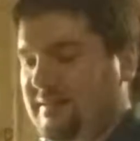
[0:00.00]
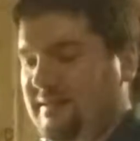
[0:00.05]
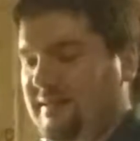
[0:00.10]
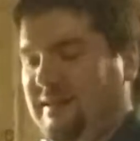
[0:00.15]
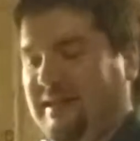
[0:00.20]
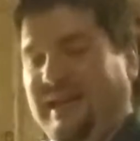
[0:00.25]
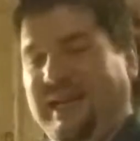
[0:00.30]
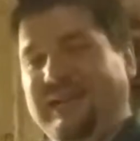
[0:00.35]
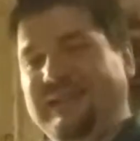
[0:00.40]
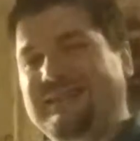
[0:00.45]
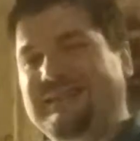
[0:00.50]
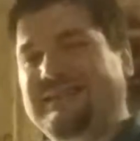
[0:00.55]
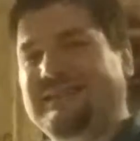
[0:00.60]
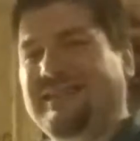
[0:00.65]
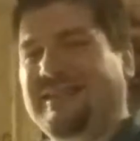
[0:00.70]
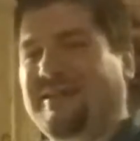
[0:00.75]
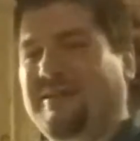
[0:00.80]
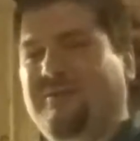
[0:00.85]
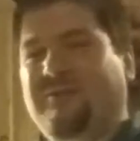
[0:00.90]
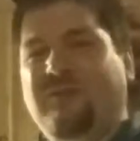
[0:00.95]
the lead
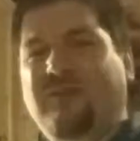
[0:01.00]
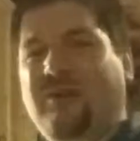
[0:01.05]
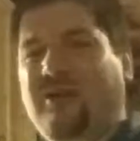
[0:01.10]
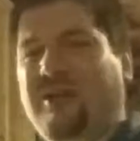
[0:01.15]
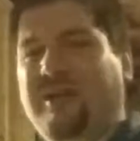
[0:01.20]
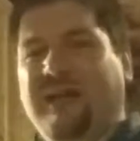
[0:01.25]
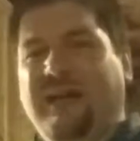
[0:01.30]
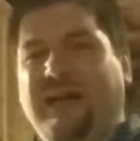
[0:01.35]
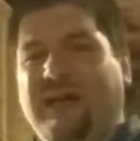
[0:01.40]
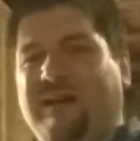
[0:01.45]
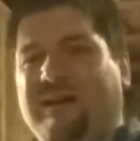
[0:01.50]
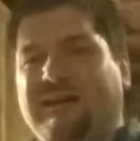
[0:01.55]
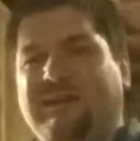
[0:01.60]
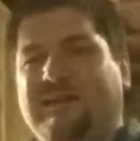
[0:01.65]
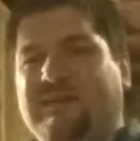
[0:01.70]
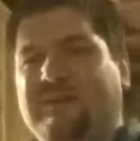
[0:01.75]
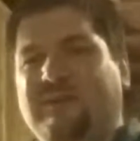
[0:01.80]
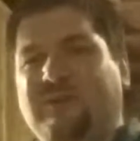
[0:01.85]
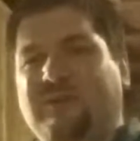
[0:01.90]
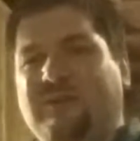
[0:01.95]
started falling out
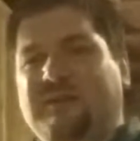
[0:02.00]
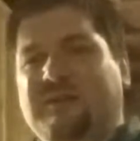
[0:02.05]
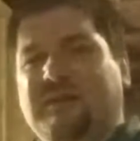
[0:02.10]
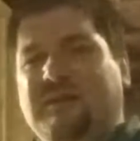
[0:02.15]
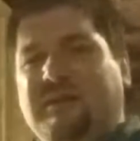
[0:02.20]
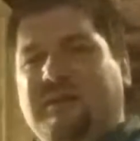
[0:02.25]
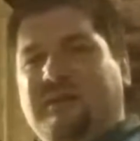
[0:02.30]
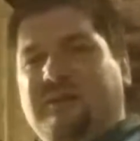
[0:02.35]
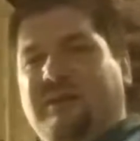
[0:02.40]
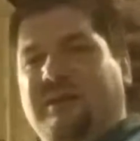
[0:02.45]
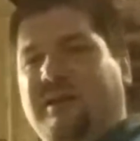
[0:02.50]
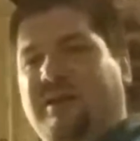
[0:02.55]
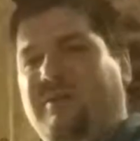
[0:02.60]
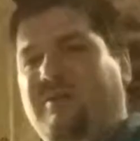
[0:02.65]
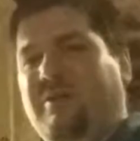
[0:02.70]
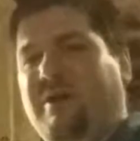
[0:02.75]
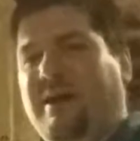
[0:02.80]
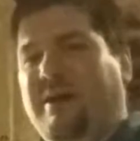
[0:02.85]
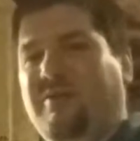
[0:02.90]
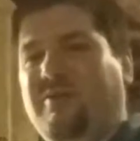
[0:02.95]
because it wasn't glued
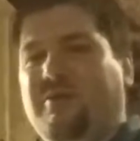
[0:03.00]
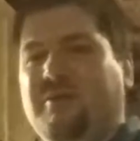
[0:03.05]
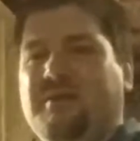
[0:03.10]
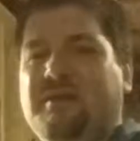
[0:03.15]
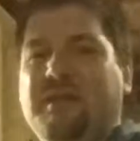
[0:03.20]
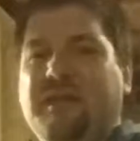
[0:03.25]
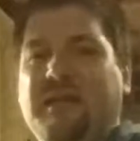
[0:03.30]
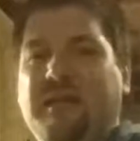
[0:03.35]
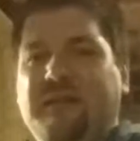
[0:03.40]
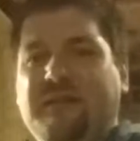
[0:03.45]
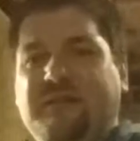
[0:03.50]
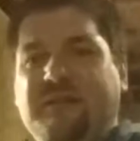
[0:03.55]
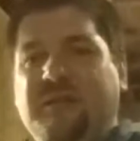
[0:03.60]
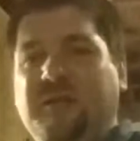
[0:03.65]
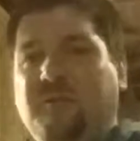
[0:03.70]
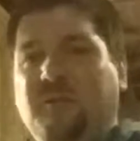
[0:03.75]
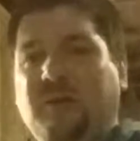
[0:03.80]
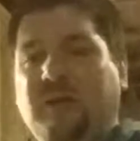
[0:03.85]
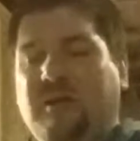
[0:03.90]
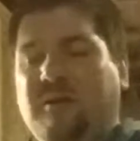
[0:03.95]
in right. Once again,
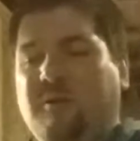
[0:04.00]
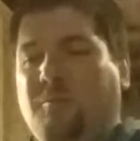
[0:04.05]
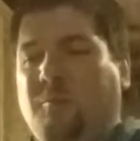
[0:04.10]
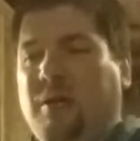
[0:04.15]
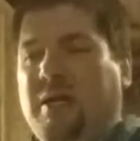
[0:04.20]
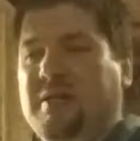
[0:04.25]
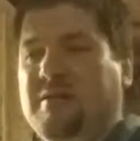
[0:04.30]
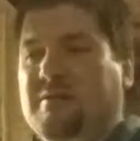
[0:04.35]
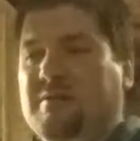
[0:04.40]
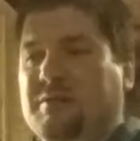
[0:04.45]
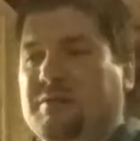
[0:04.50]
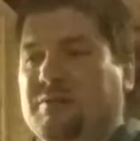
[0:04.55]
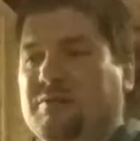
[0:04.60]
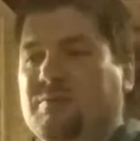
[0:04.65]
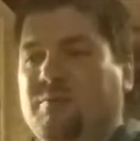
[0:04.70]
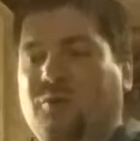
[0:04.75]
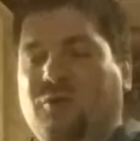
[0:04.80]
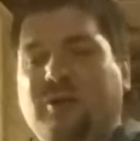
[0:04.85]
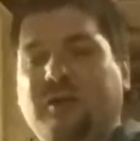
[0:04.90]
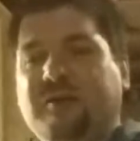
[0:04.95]
cheap color pencils,
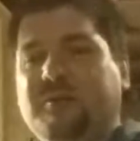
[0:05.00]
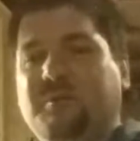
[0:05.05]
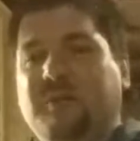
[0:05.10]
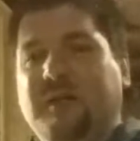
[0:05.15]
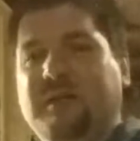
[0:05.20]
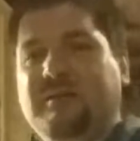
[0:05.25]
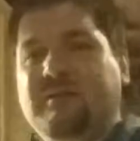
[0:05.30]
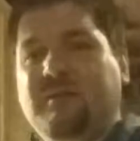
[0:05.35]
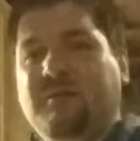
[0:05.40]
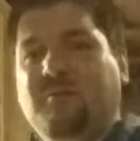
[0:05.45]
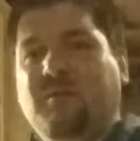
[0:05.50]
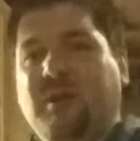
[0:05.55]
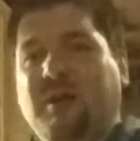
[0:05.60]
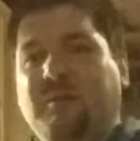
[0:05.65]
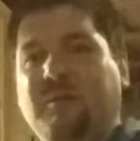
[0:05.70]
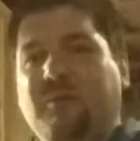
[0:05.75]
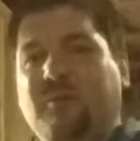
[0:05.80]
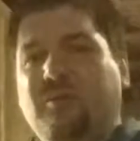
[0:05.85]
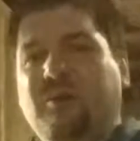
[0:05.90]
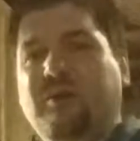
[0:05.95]
more expensive,
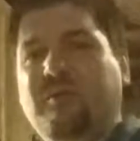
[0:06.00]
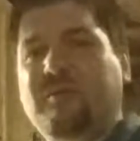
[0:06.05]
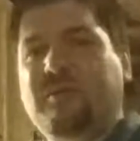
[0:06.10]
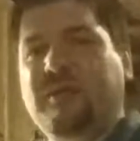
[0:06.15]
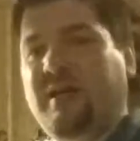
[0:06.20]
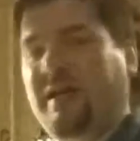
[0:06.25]
probably would have